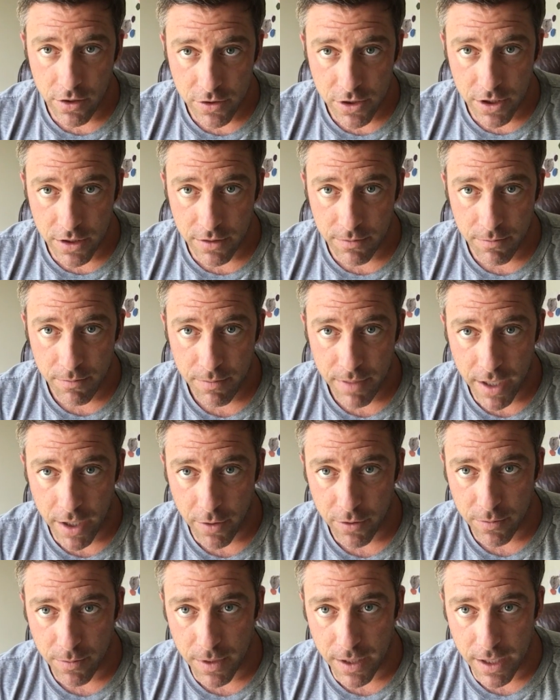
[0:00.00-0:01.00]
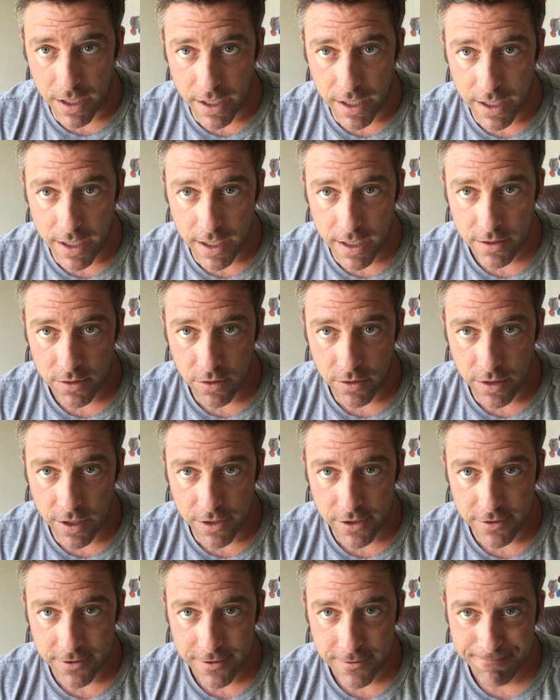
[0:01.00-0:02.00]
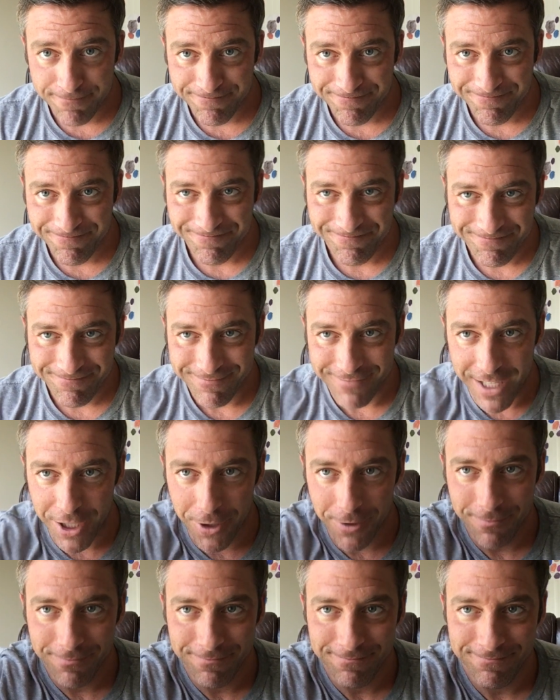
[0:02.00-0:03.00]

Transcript: coaching powered by donations. Later.